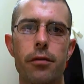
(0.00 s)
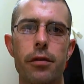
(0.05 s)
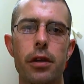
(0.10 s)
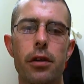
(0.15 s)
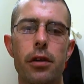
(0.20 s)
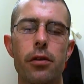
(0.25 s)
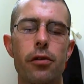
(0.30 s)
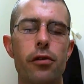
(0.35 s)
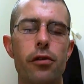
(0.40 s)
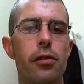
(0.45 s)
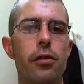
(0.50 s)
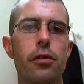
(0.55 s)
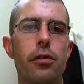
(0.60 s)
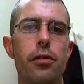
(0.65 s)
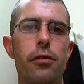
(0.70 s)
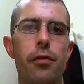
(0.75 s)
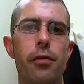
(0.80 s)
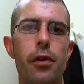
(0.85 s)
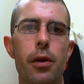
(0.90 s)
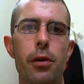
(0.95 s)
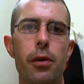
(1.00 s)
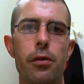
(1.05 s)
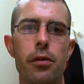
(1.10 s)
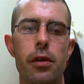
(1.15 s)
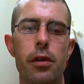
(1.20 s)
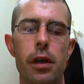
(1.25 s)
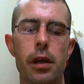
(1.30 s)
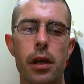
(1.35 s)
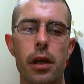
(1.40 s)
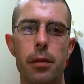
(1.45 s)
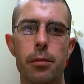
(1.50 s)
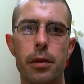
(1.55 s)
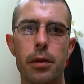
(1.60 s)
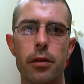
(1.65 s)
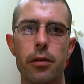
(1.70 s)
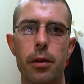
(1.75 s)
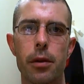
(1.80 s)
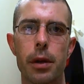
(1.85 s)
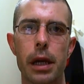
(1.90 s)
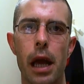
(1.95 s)
a new series of videos that I'm going to be
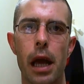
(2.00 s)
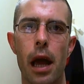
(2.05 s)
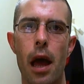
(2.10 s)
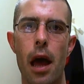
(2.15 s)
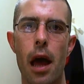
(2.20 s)
doing.